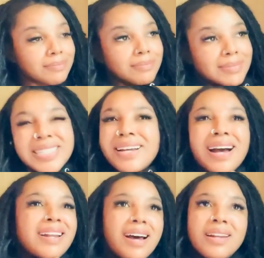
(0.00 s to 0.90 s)

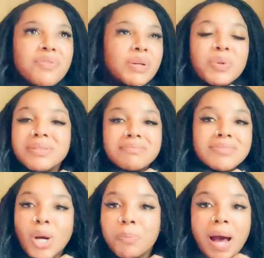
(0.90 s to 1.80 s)
Yeah, I, I definitely
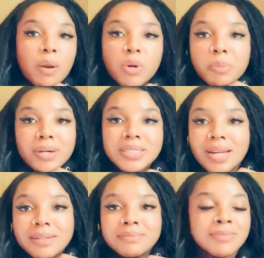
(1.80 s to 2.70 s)
wouldn't. No, I don't want to part of
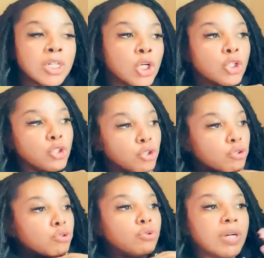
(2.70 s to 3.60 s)
that
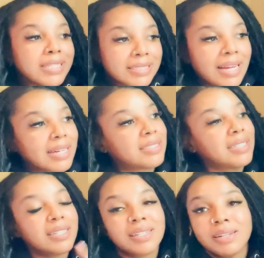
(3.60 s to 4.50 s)
you and your side
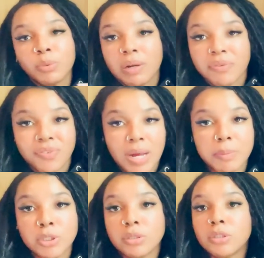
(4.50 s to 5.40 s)
chick and whatever
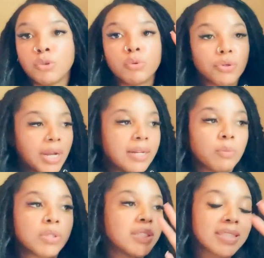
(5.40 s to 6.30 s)
families you
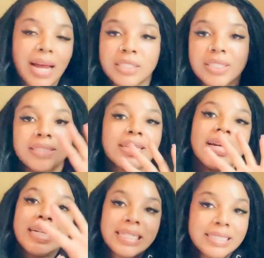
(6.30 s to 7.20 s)
created with your side chicks
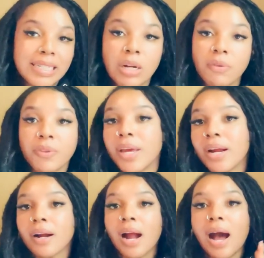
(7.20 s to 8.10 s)
can stay over
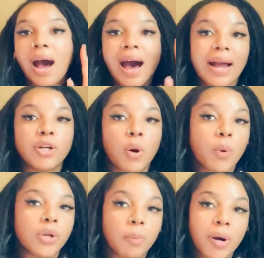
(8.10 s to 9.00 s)
there. I don't
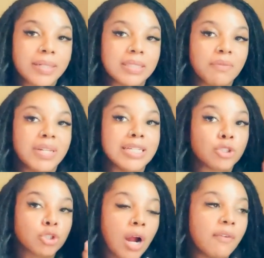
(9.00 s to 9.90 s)
want no parts of it.
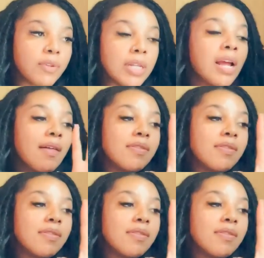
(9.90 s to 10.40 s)
It's trifling.